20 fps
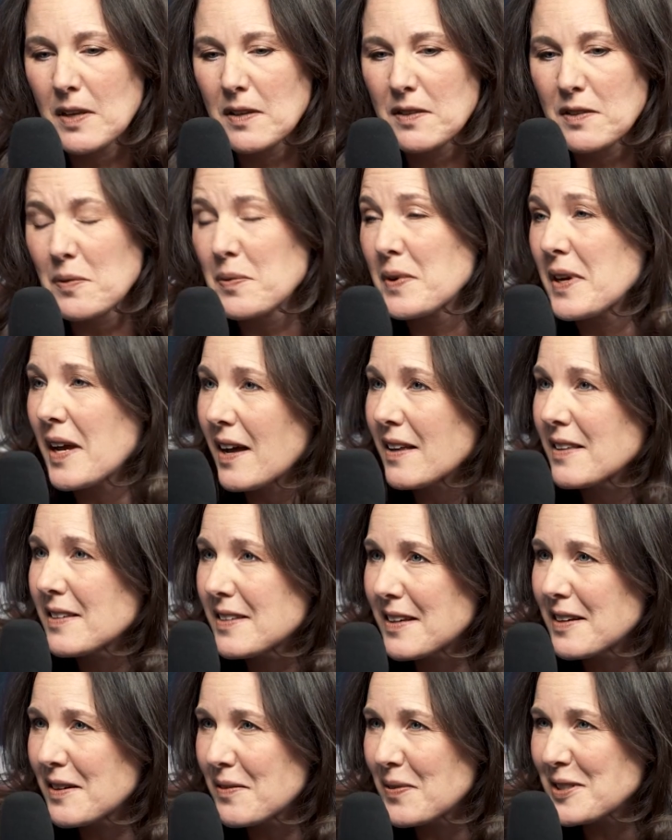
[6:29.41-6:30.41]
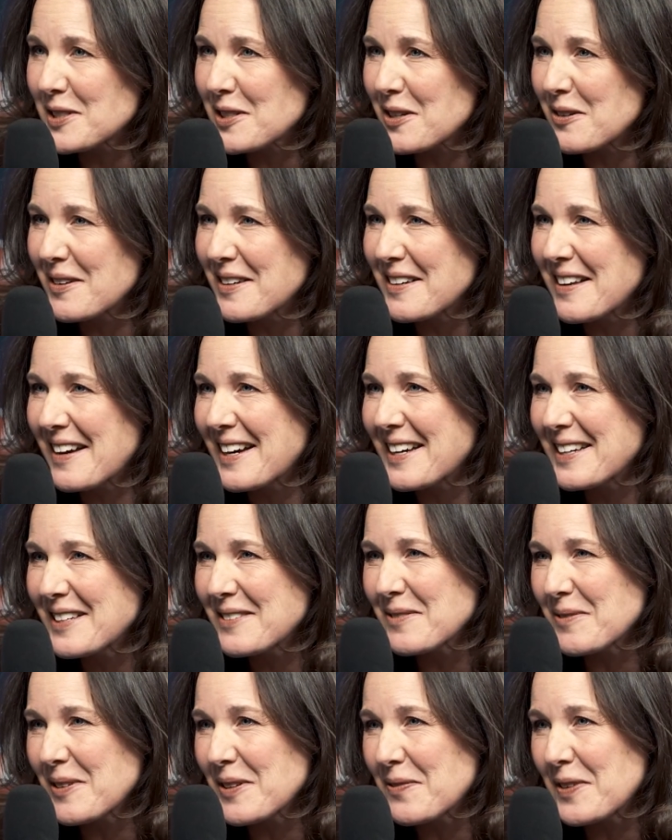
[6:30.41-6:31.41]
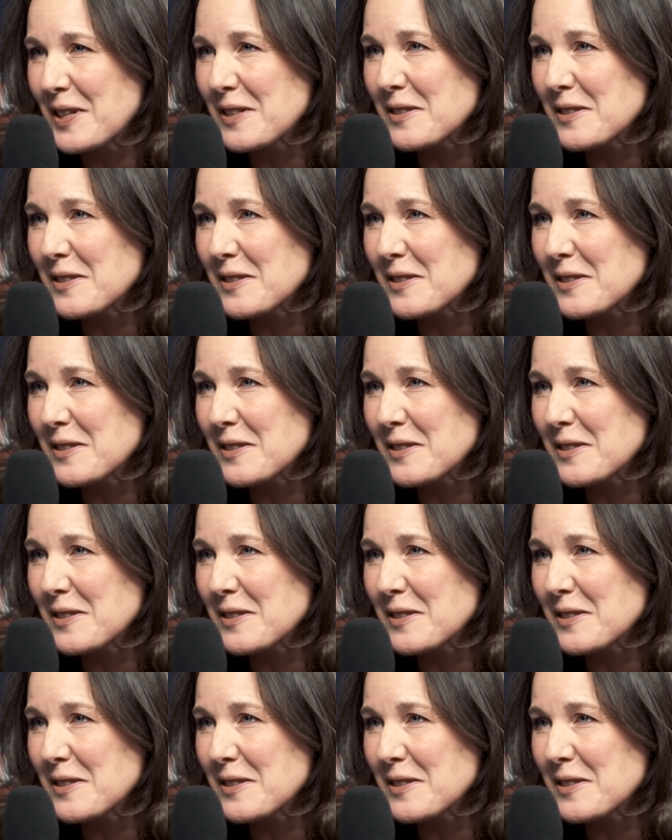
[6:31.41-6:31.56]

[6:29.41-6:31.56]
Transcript: the reality of what's going on with